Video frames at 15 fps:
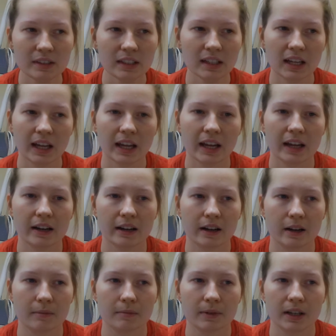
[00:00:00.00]
And
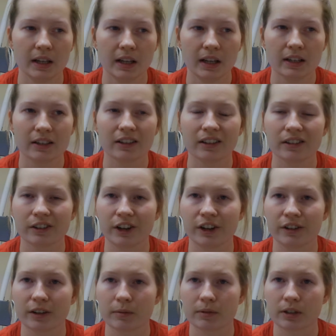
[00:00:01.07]
you'll either hear
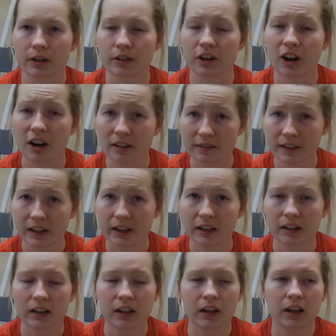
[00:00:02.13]
them start coughing,
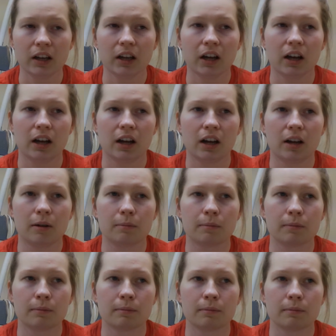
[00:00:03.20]

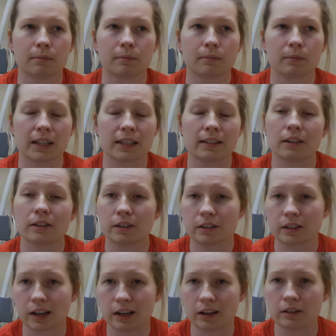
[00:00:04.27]
and that's another
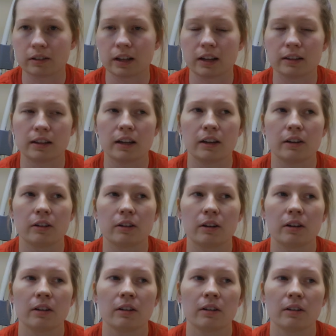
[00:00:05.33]
indicator that they
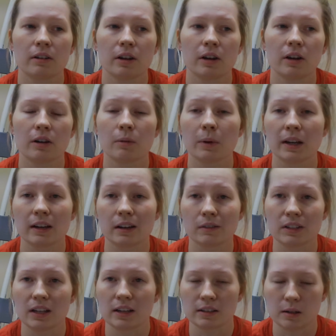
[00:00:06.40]
are waking up
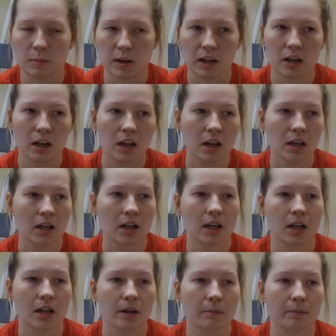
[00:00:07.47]
to extubate.
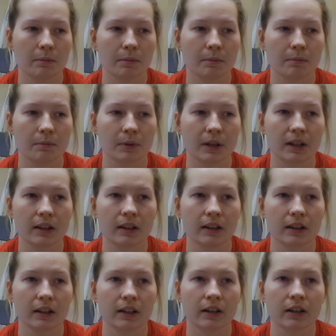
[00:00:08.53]
But
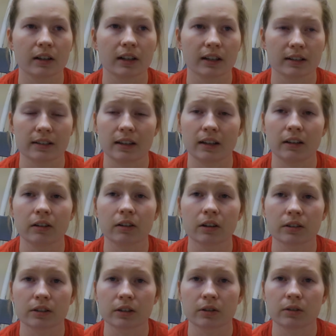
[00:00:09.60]
like I said, it'll
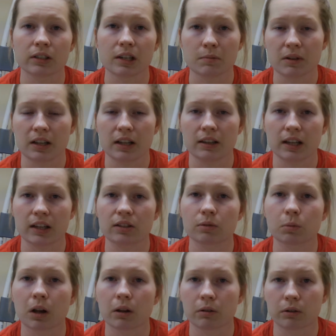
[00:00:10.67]
also stimulate that
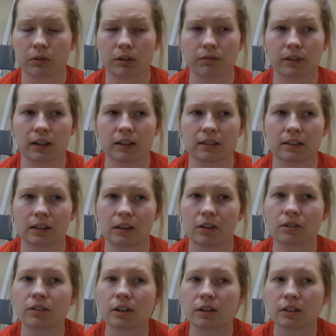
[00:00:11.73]
swallowing reflex, and
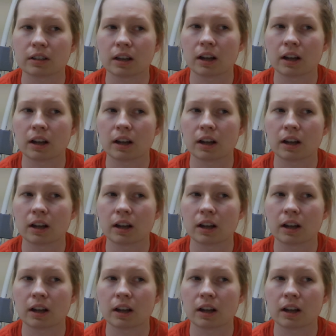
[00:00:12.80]
they'll start to